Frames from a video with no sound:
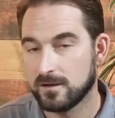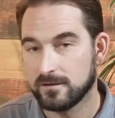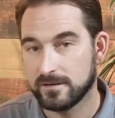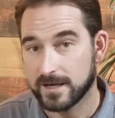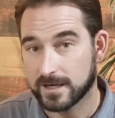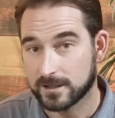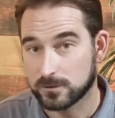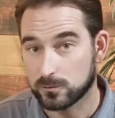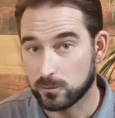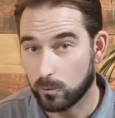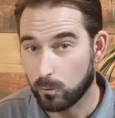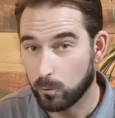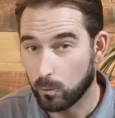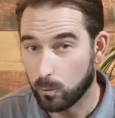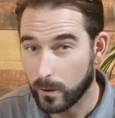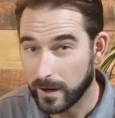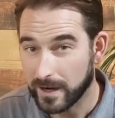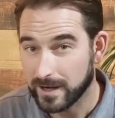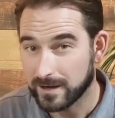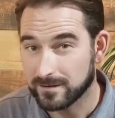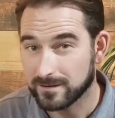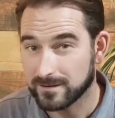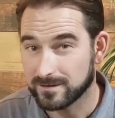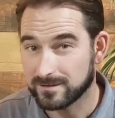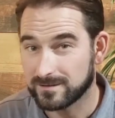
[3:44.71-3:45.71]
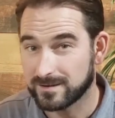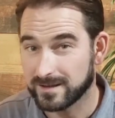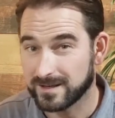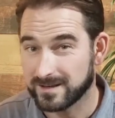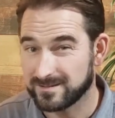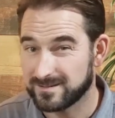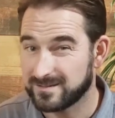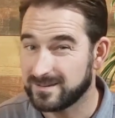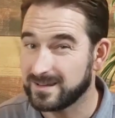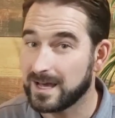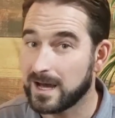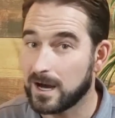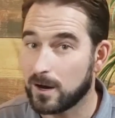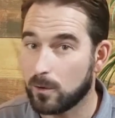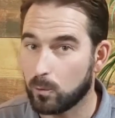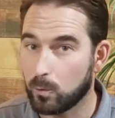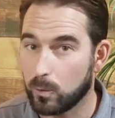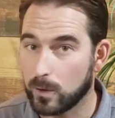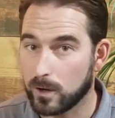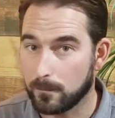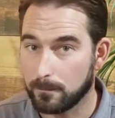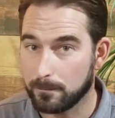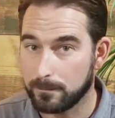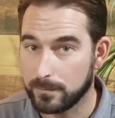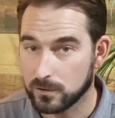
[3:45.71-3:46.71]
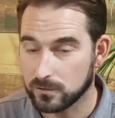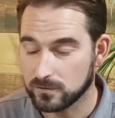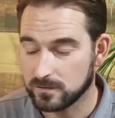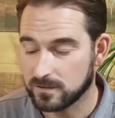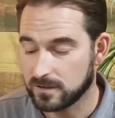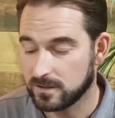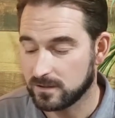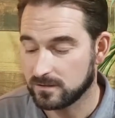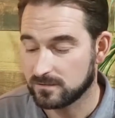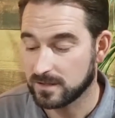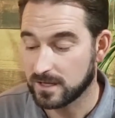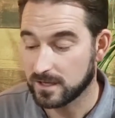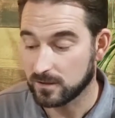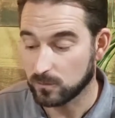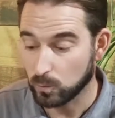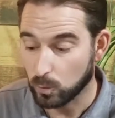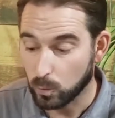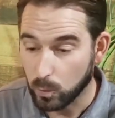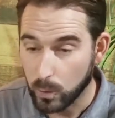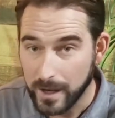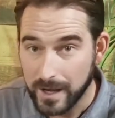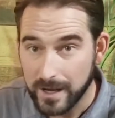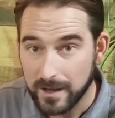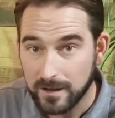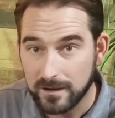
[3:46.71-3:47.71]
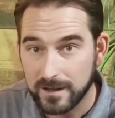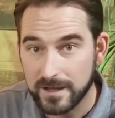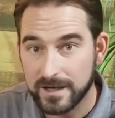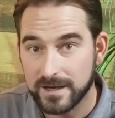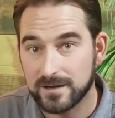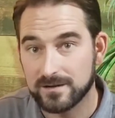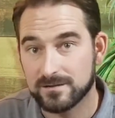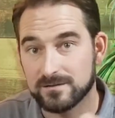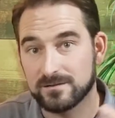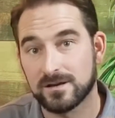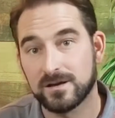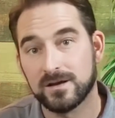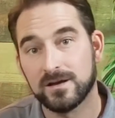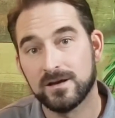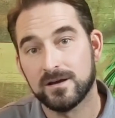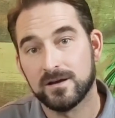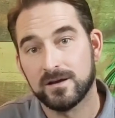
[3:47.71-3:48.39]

the actual weight of this thing see how well built it is, as well as